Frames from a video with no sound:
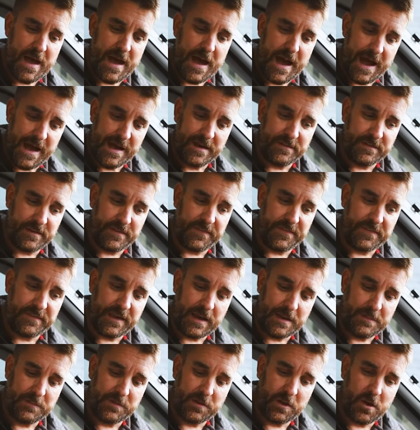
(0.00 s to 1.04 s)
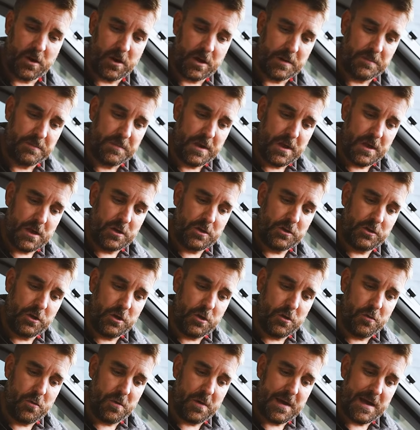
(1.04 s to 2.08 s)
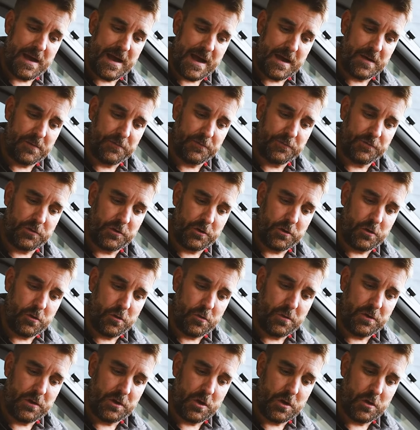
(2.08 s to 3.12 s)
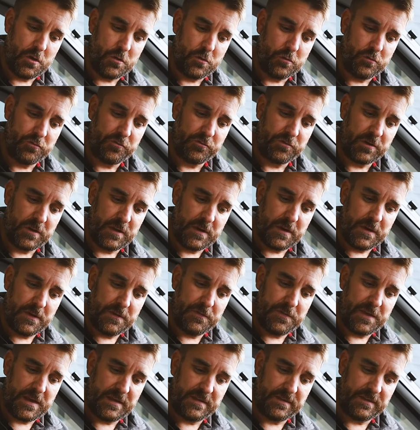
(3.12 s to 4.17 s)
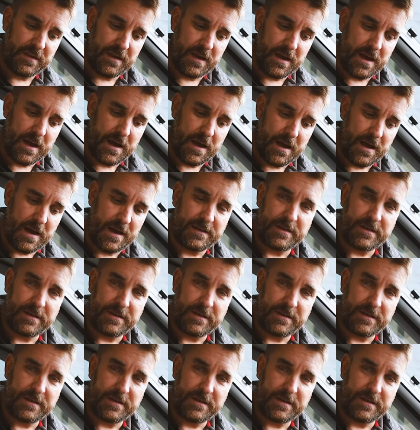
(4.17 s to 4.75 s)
And at the same time, you have to use this uh,